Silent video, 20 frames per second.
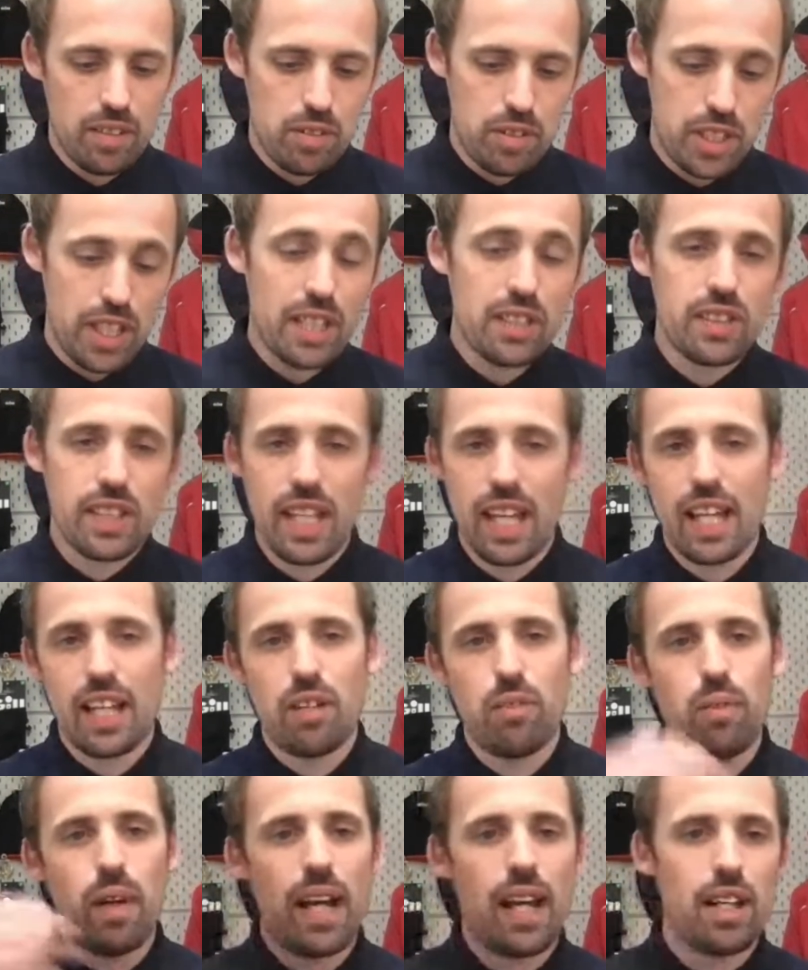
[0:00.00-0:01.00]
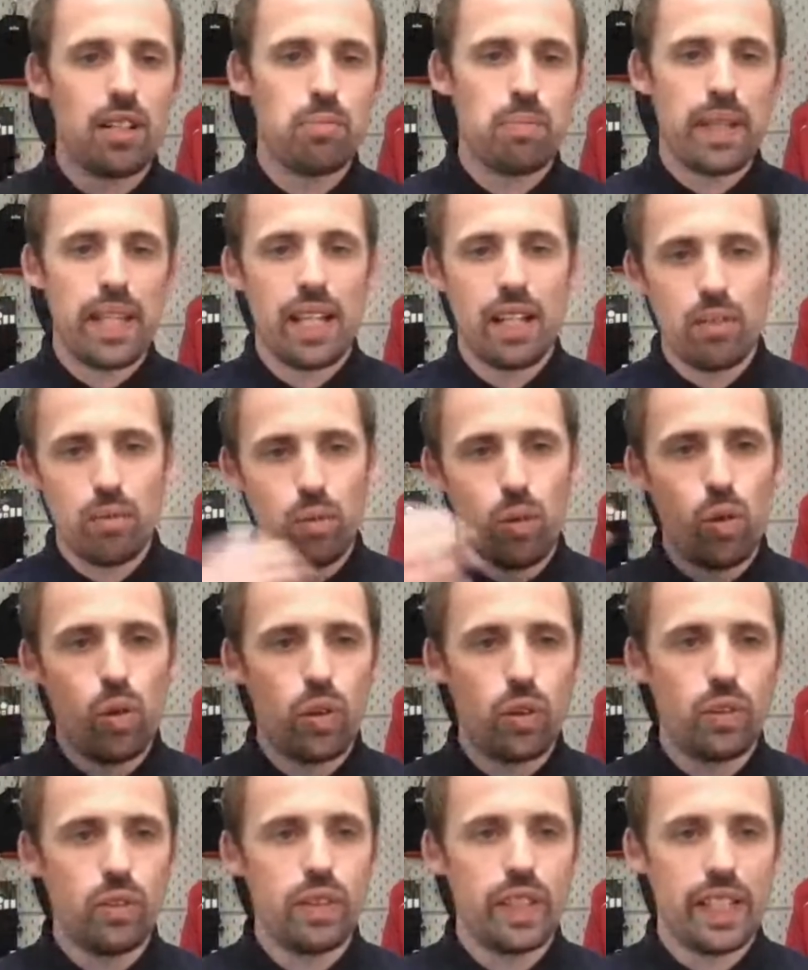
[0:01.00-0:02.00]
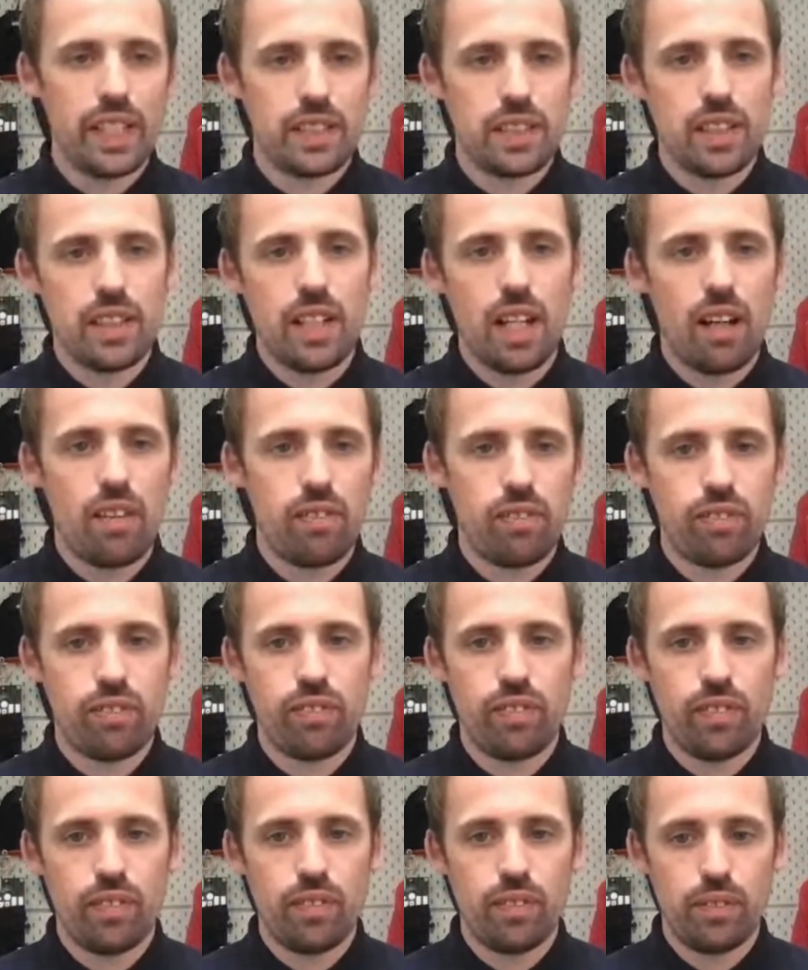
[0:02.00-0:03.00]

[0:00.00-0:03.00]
just getting wet and being worn is enough